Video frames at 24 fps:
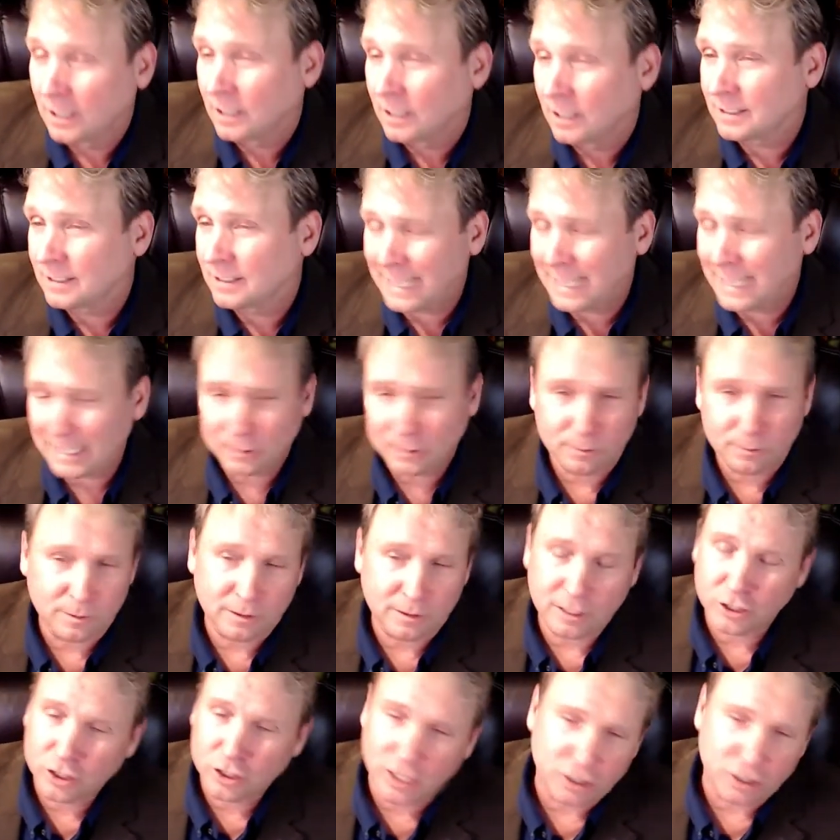Because that's
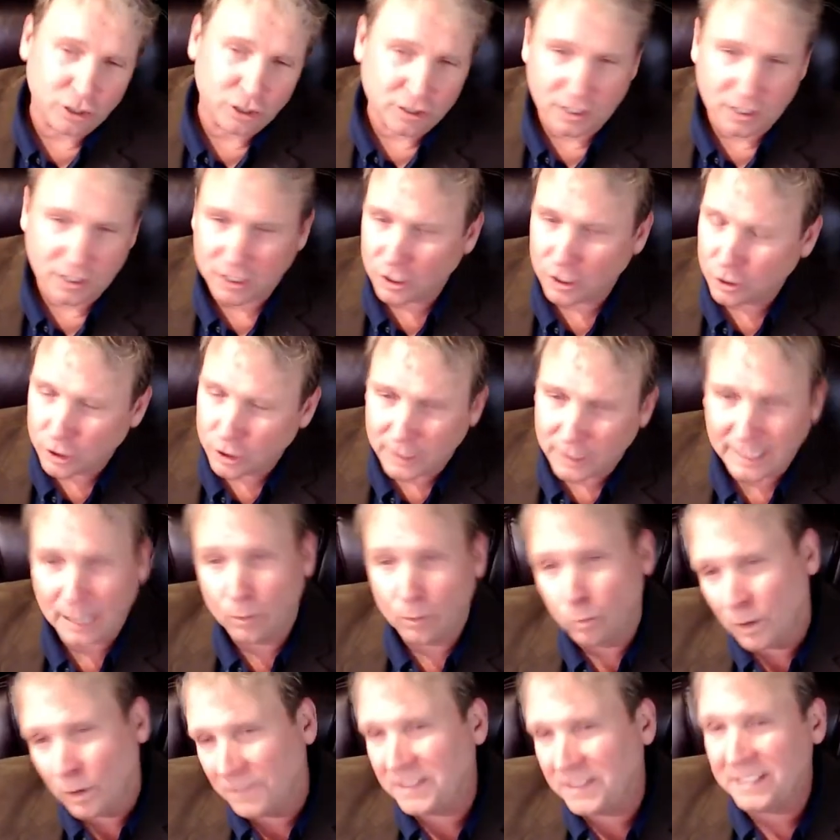the judge is going to look at
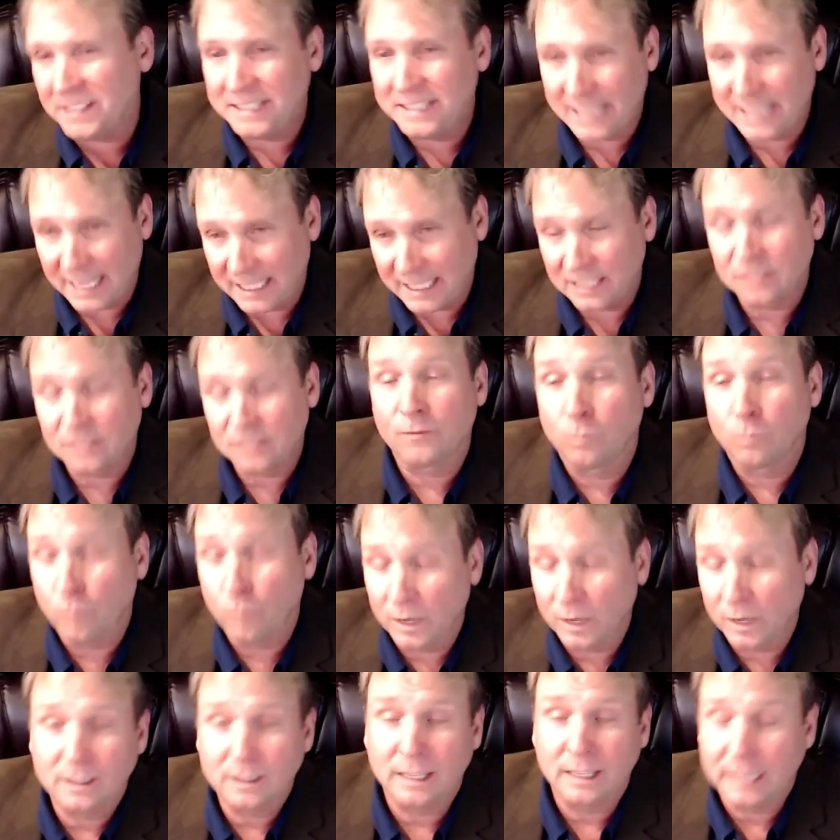what the debt is,
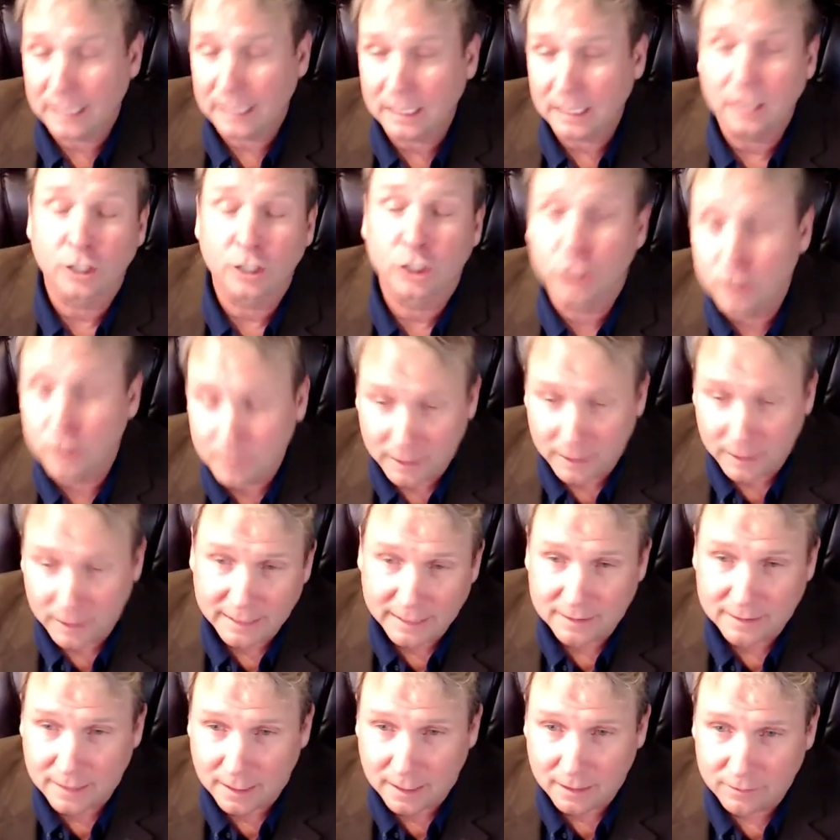what it
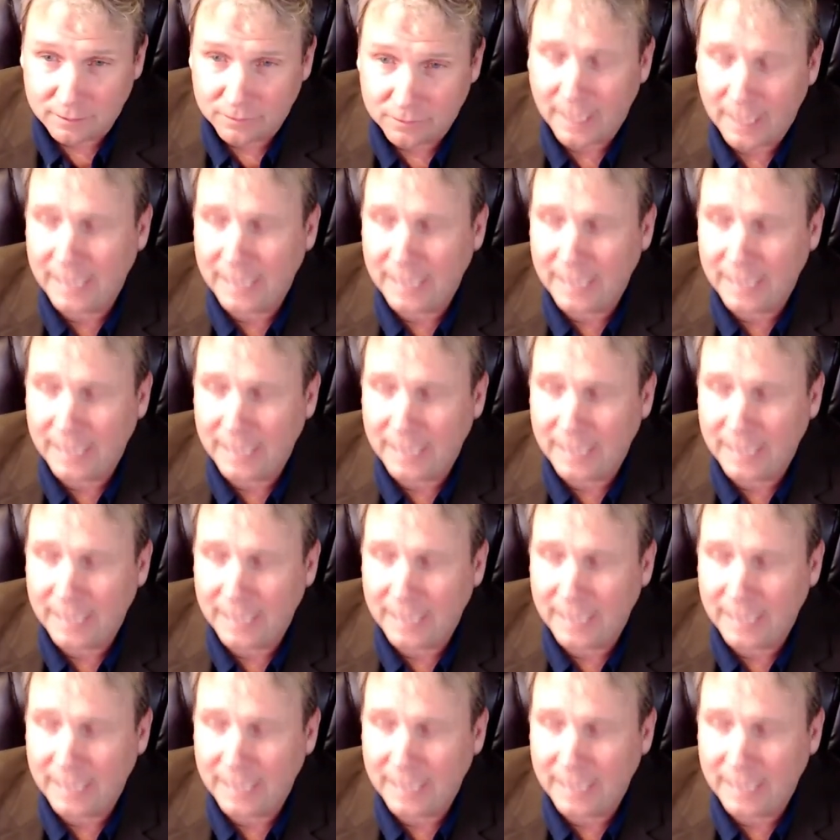accumulates of.